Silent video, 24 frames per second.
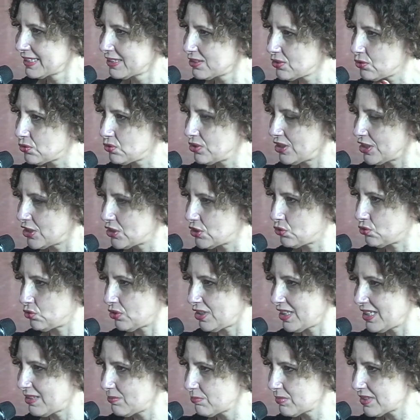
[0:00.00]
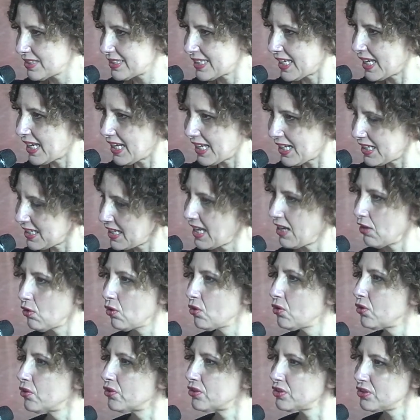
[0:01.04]
to the extreme, saying, yeah, of
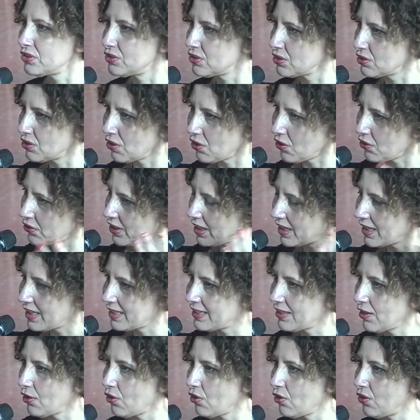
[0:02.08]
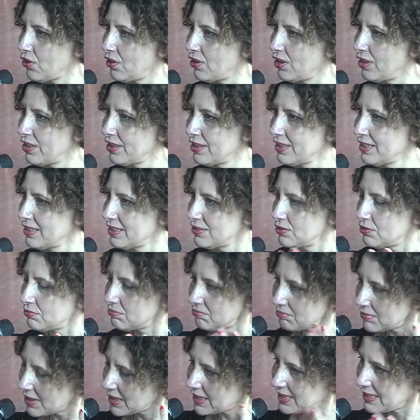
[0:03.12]
course, the whole,
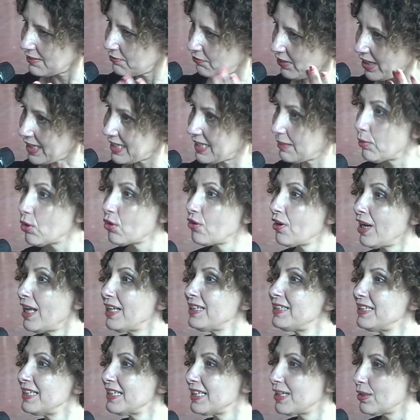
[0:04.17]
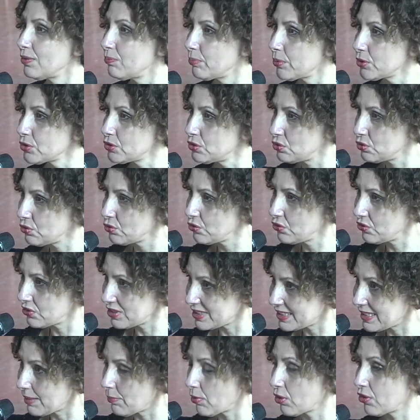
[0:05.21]
it's a very democratic, post-truth
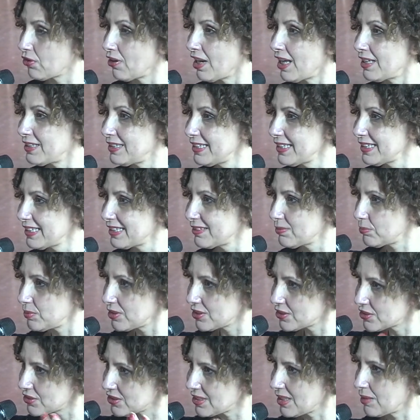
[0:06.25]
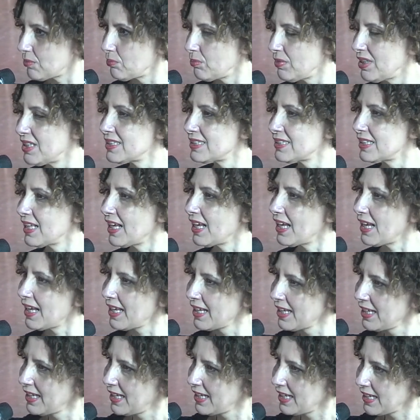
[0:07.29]
is democratic, because that means that
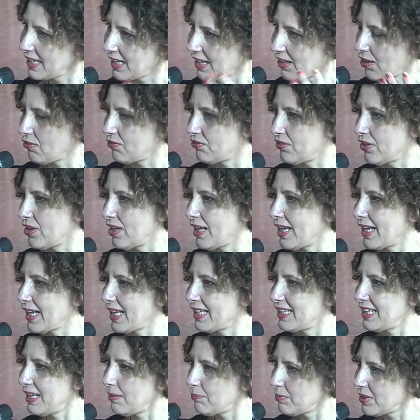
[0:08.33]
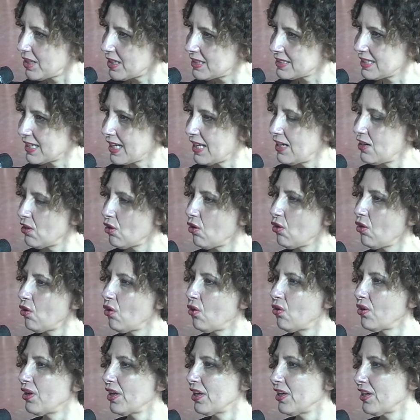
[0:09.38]
kind of academics can no
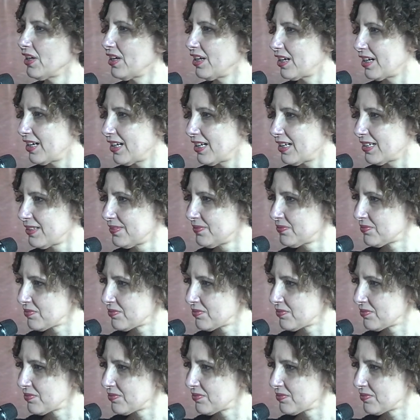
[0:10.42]
longer